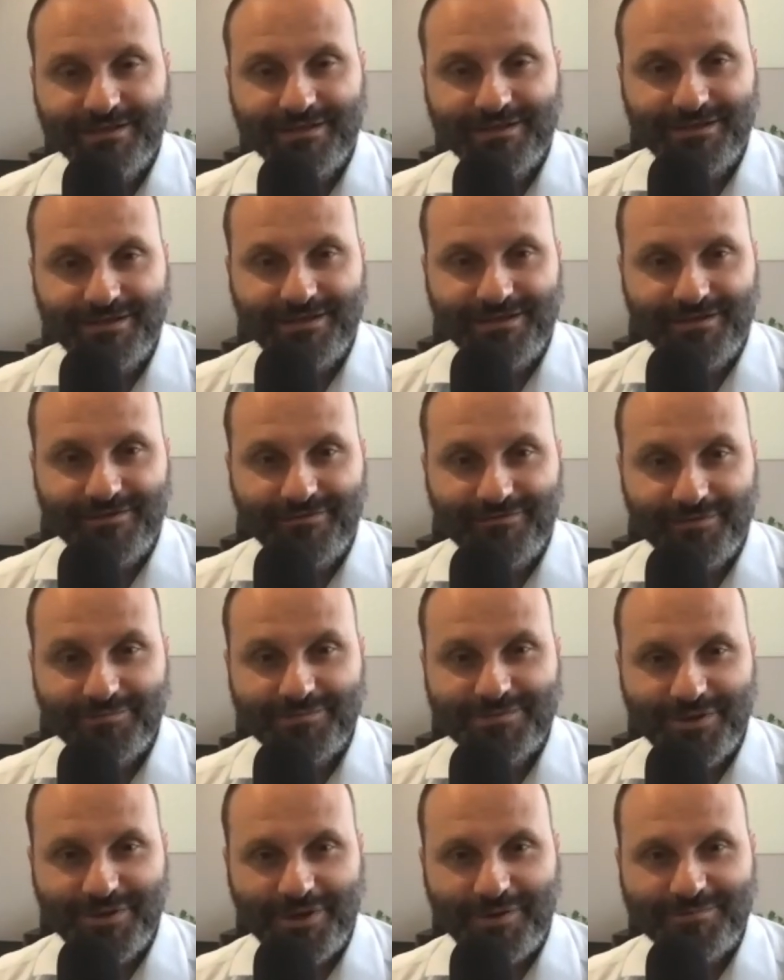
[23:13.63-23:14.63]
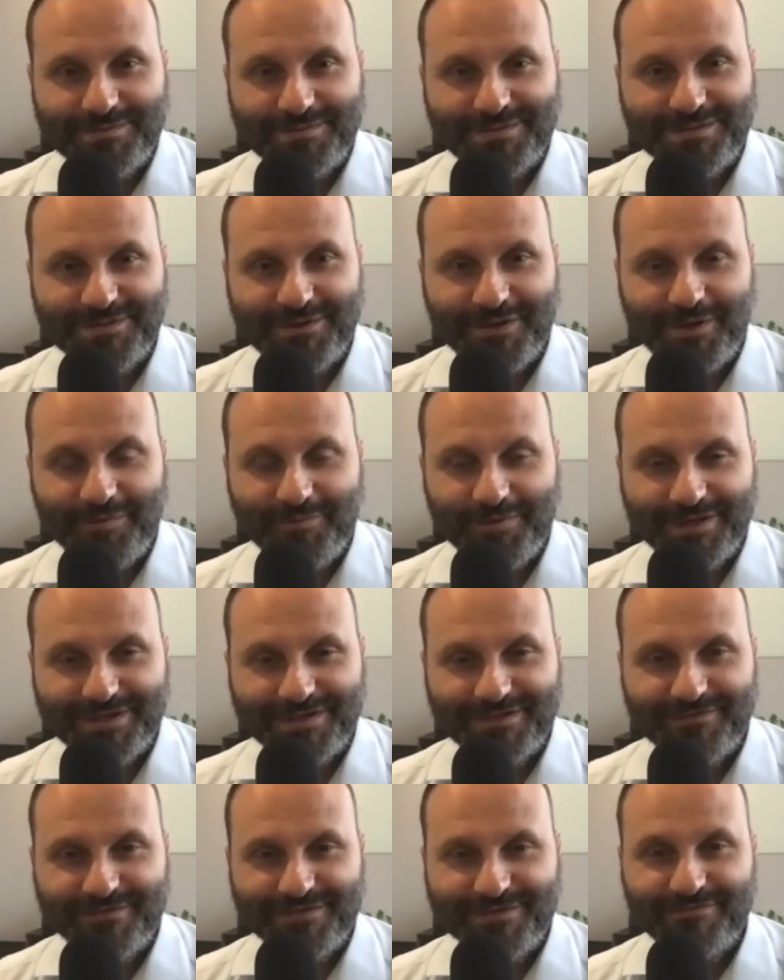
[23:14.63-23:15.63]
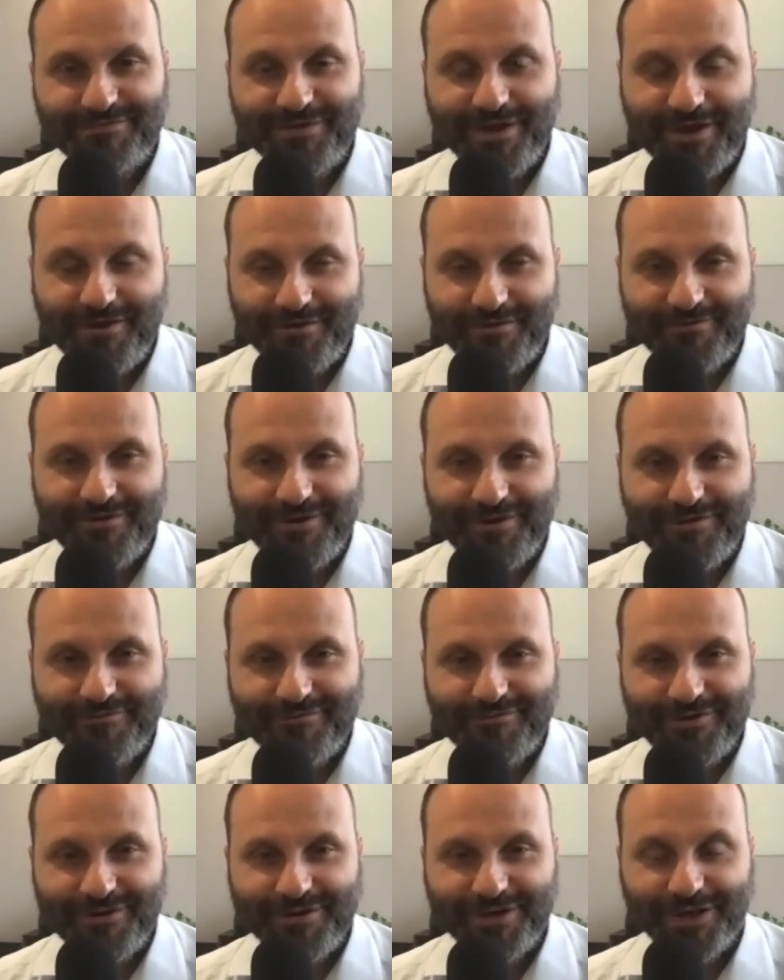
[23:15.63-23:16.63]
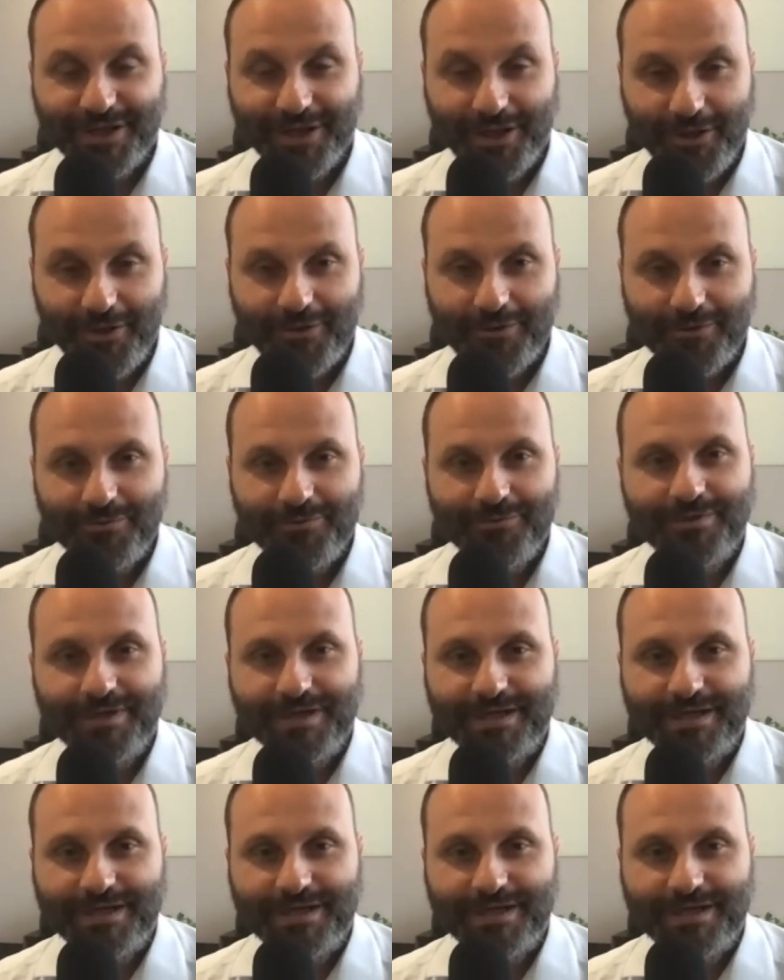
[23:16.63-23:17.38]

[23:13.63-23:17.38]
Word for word: uh, from time to time because if it's very very very low